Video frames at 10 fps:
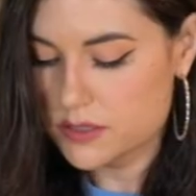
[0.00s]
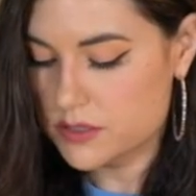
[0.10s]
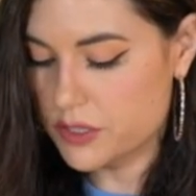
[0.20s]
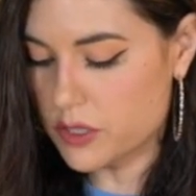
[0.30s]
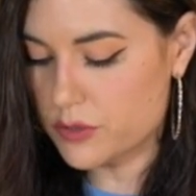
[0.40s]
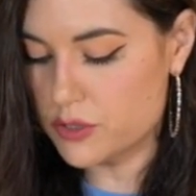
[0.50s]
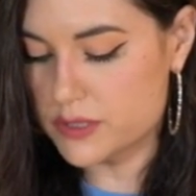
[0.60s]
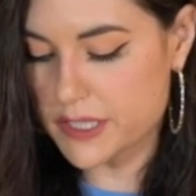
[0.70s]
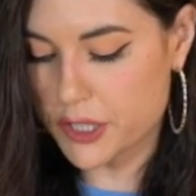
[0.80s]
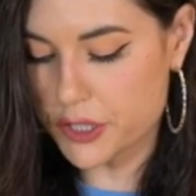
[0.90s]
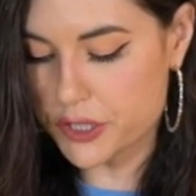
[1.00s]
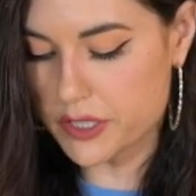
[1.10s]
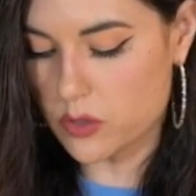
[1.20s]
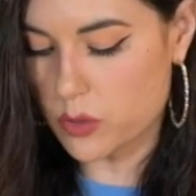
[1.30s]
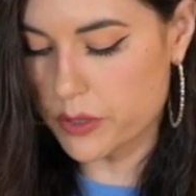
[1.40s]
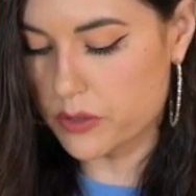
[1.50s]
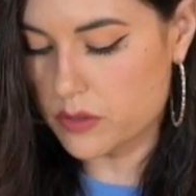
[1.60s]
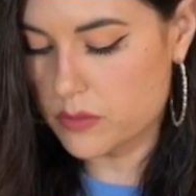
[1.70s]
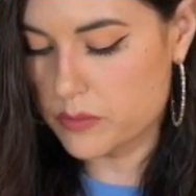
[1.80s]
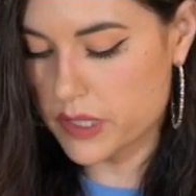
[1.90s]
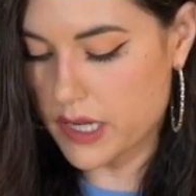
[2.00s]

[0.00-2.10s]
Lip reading: You know, use a good oil, but not